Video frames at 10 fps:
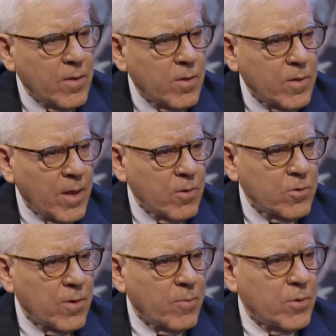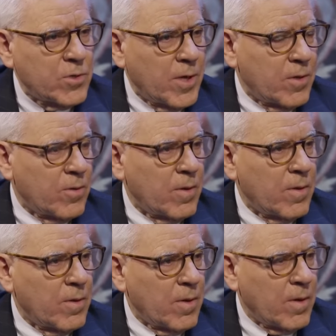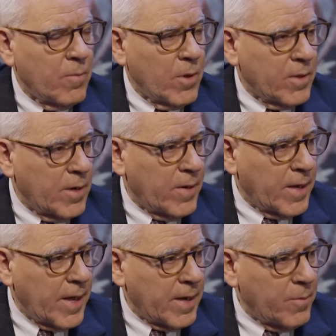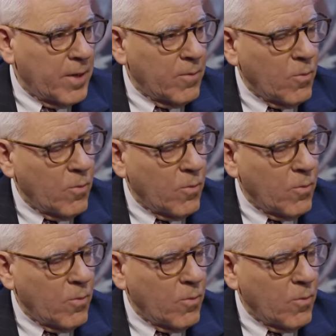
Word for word: So Donald Trump was sent to a, a military mm -hmm. academy.